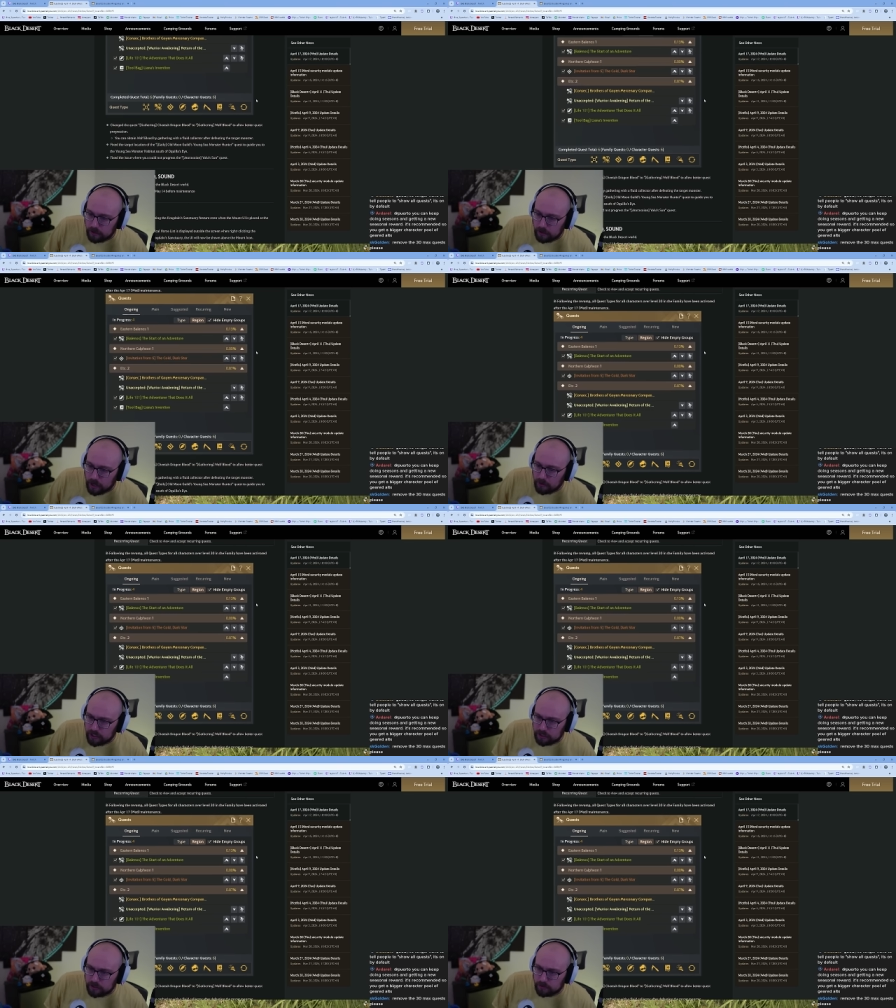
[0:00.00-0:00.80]
I
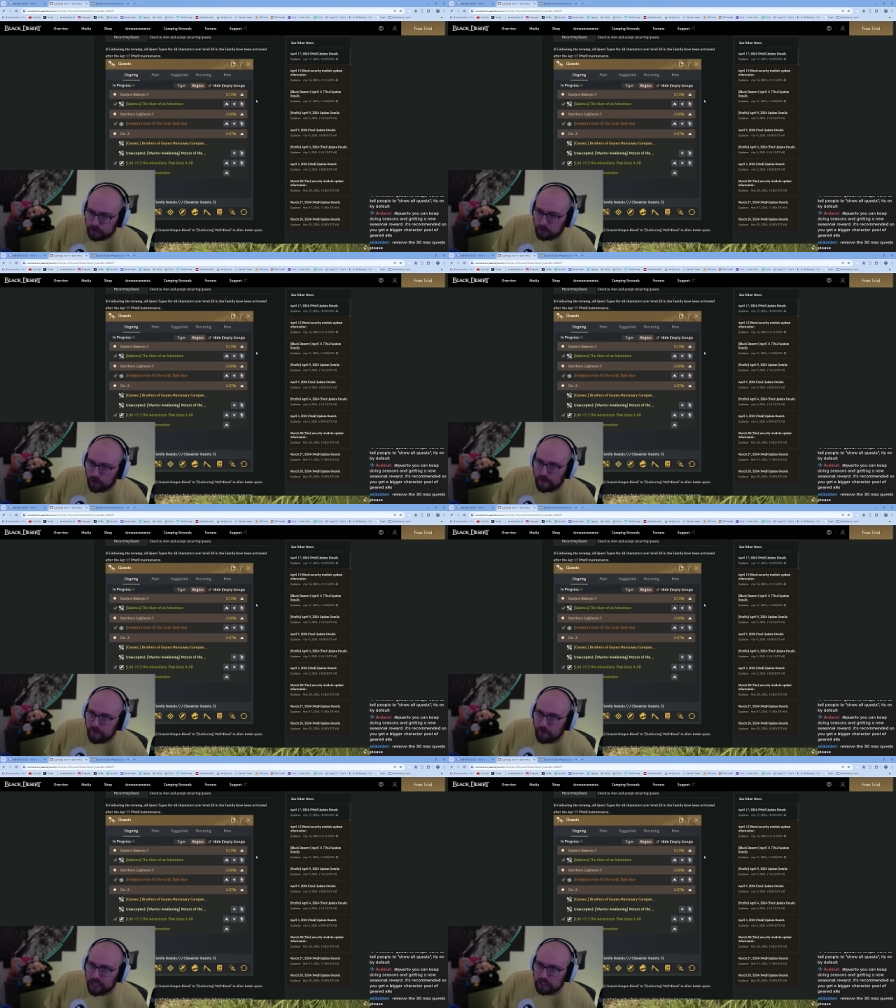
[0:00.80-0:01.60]
wish that there was more
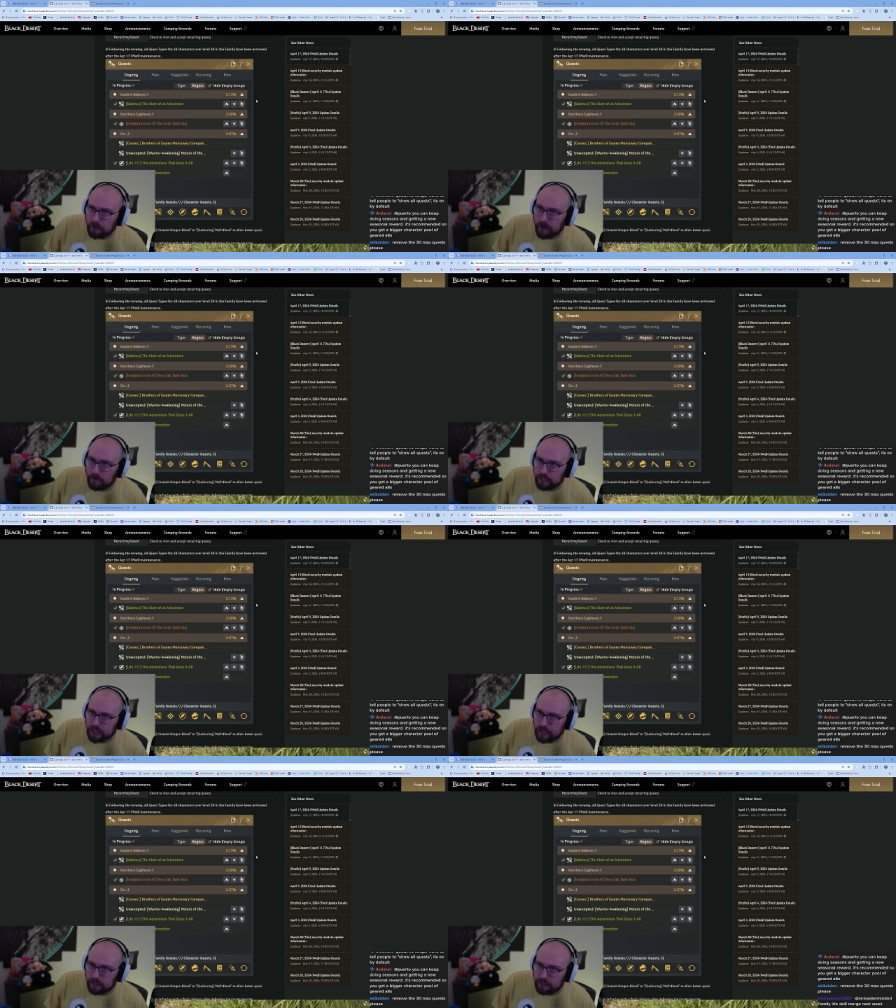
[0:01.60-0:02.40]
information about what
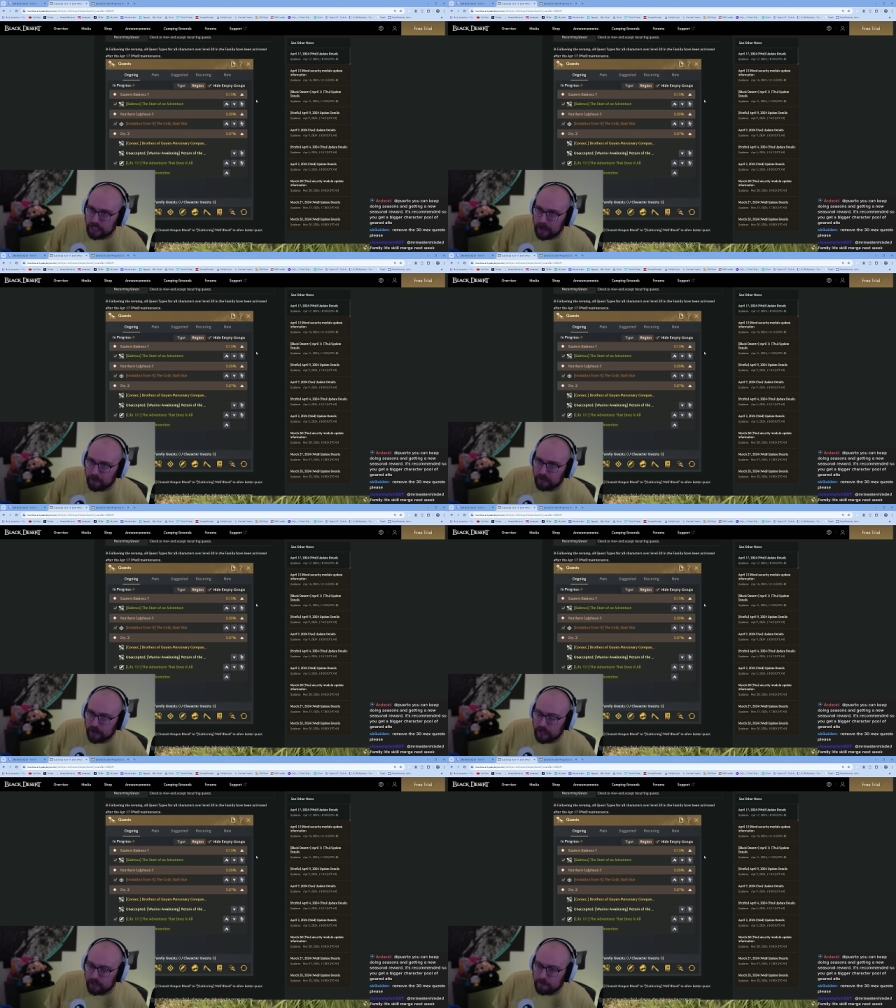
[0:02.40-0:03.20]
exactly is happening
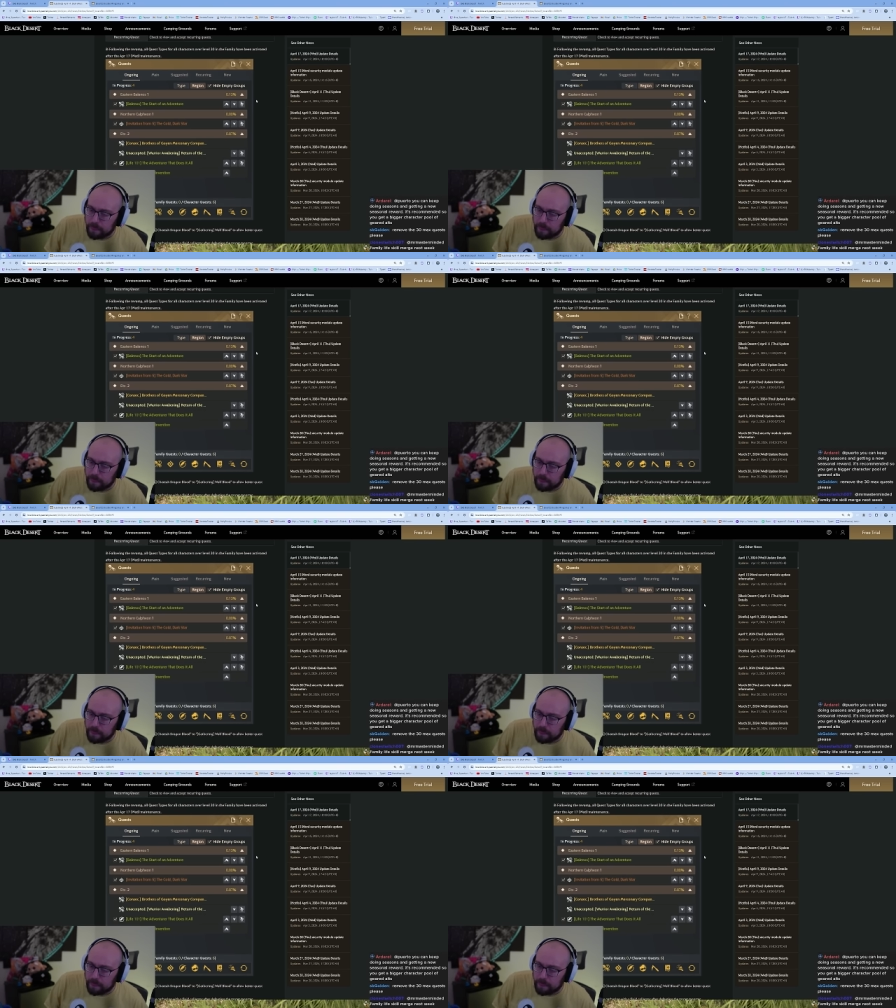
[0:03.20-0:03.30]
right here.